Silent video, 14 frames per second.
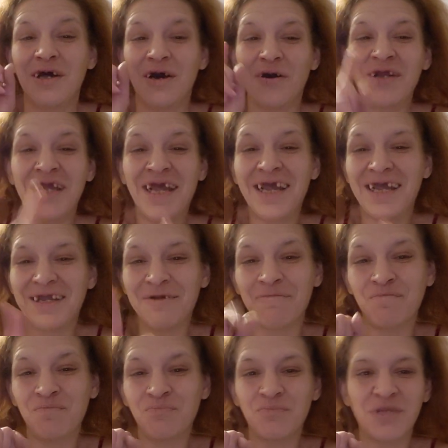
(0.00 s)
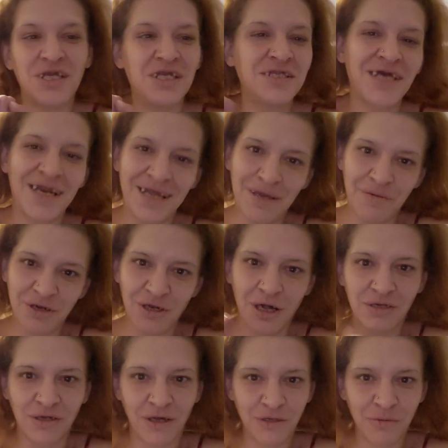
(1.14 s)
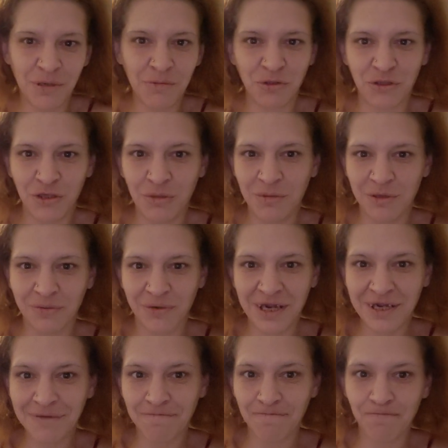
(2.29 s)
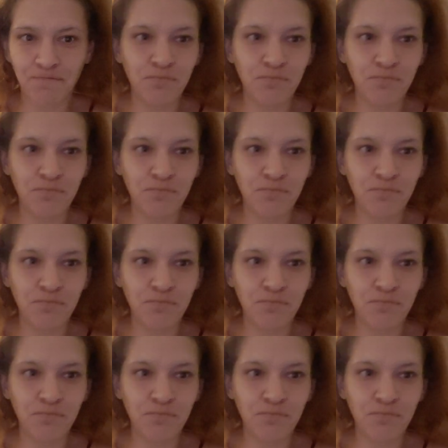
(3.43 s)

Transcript: okay, he's got a habit of calling other people stupid, right?